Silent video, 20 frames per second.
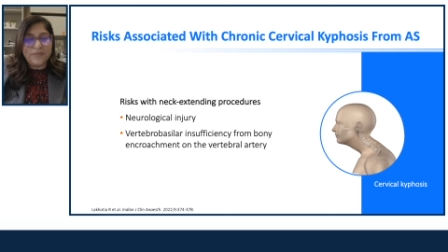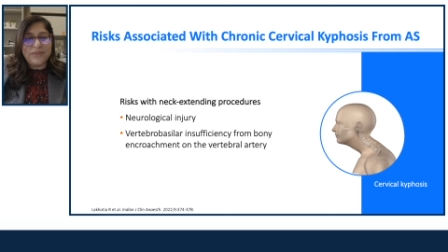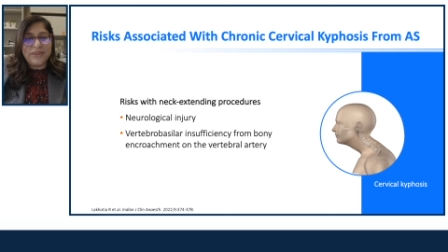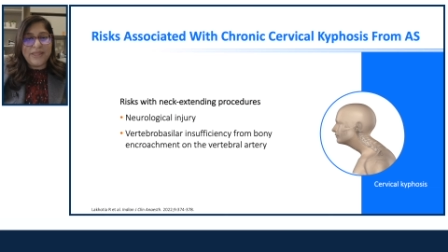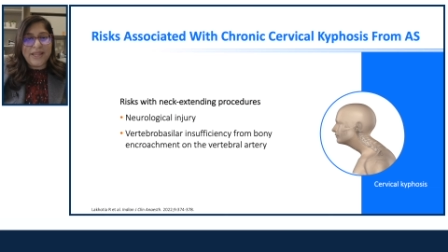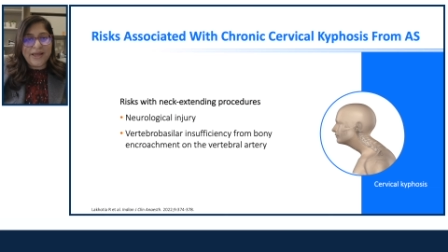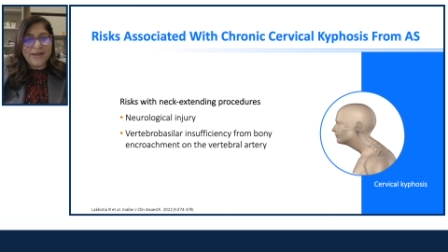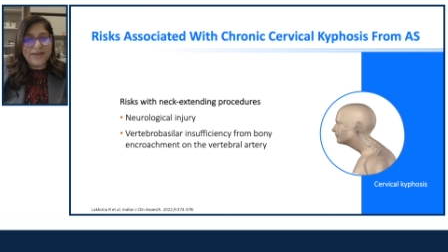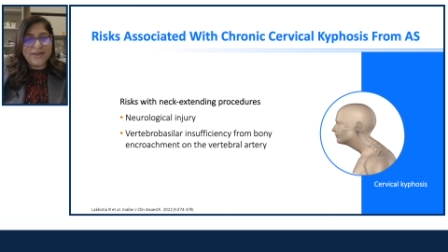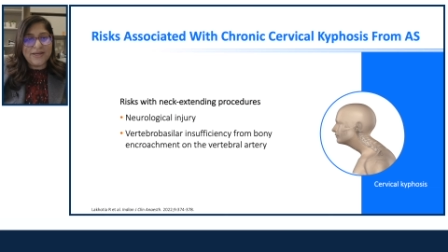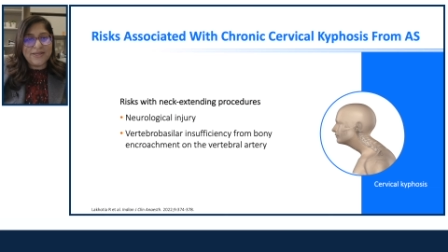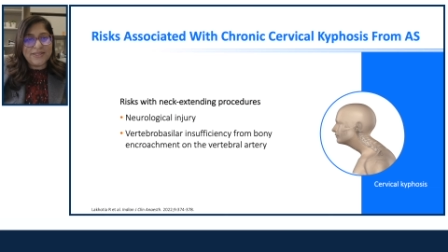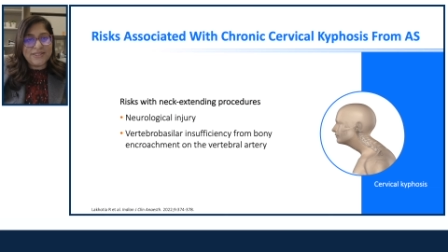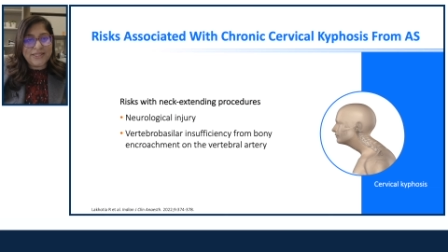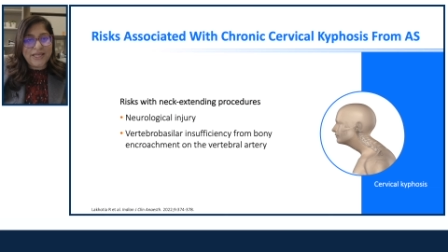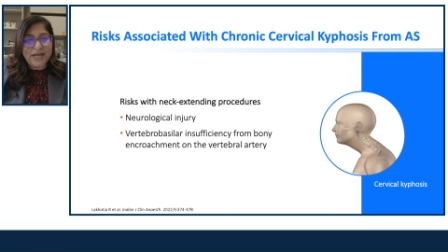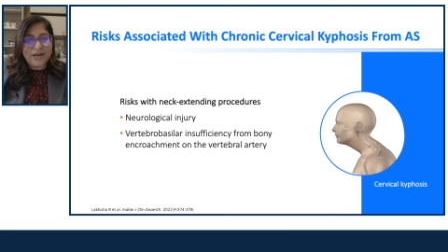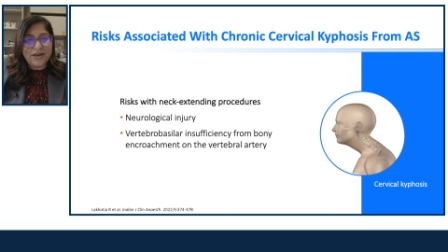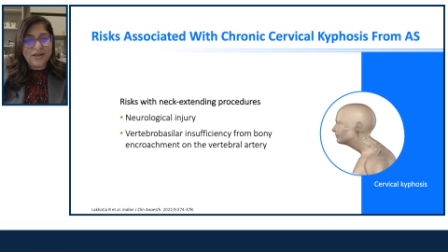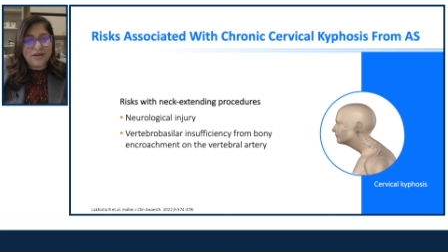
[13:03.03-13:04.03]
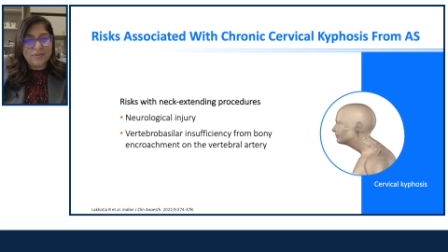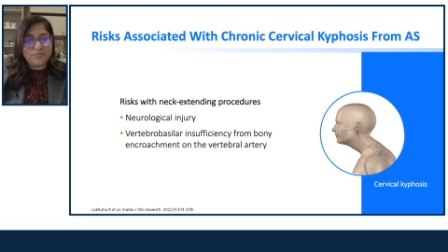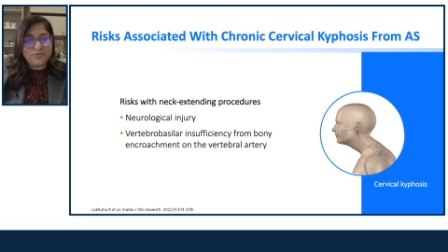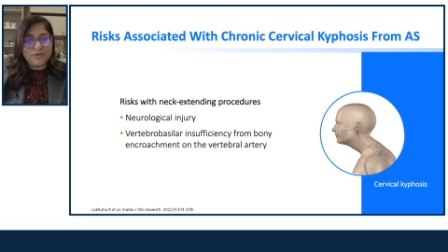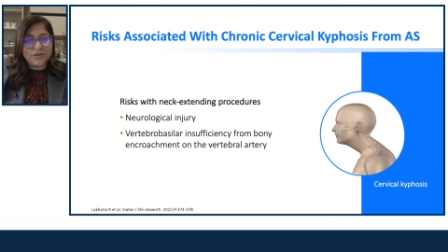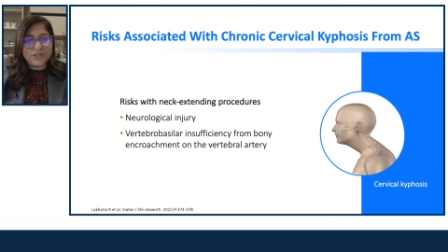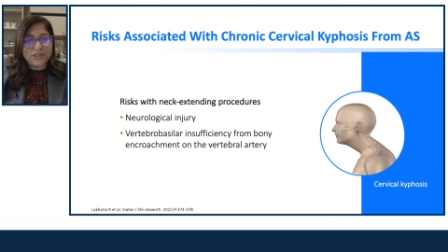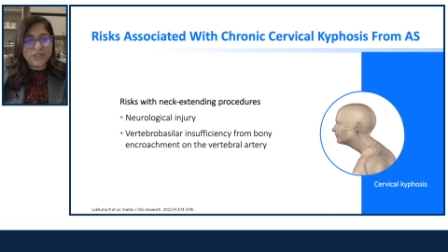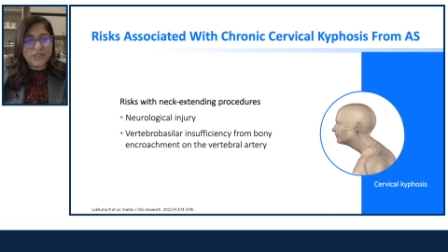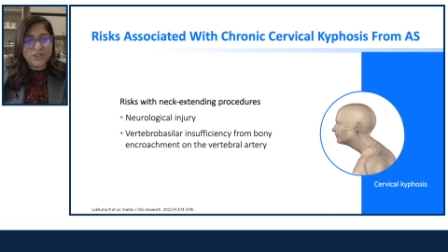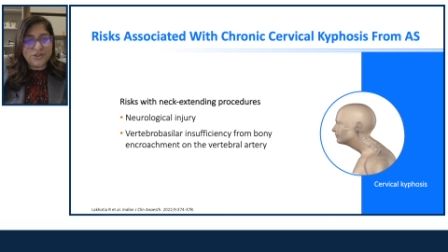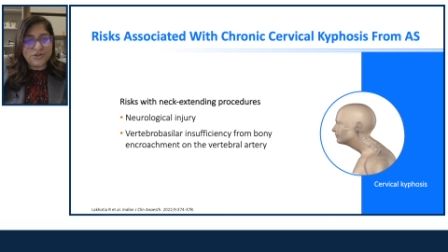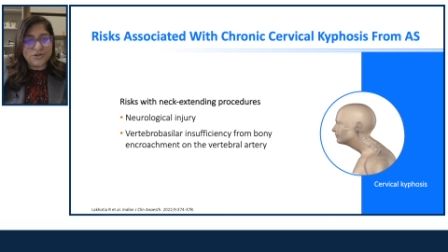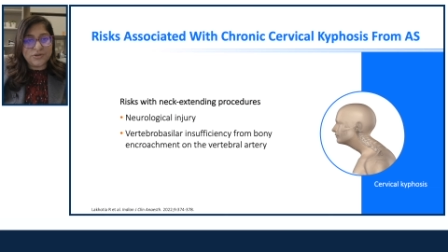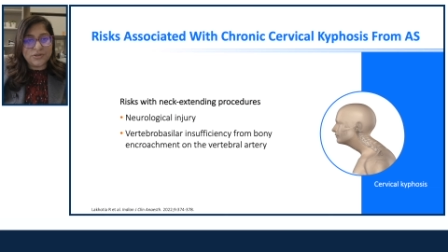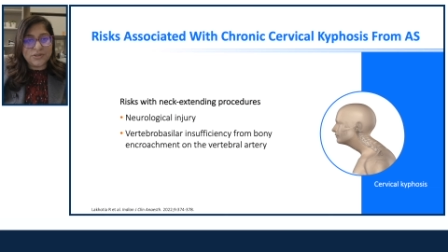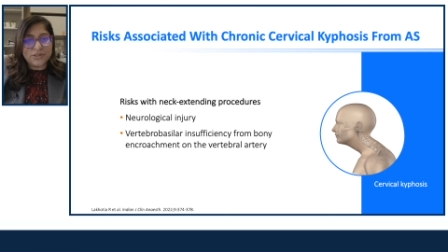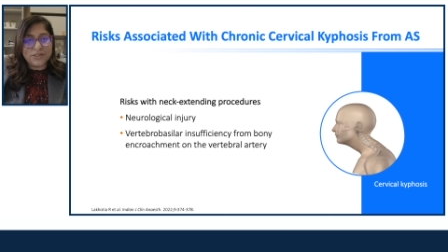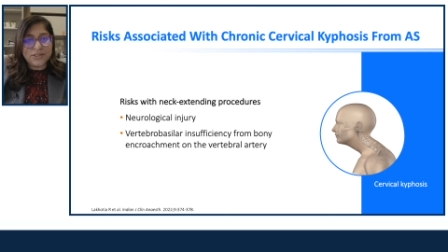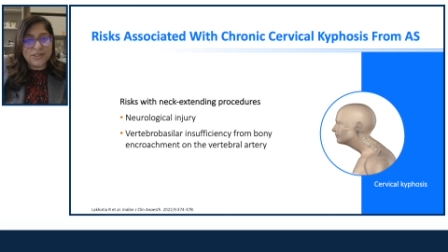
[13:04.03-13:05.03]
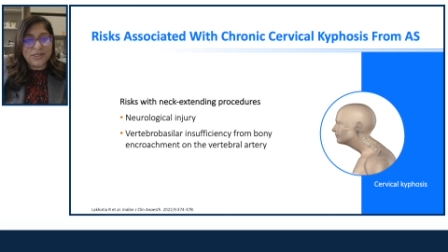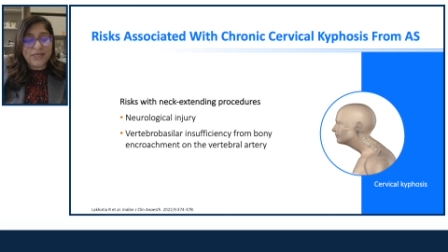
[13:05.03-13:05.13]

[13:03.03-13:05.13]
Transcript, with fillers: Neck extending procedures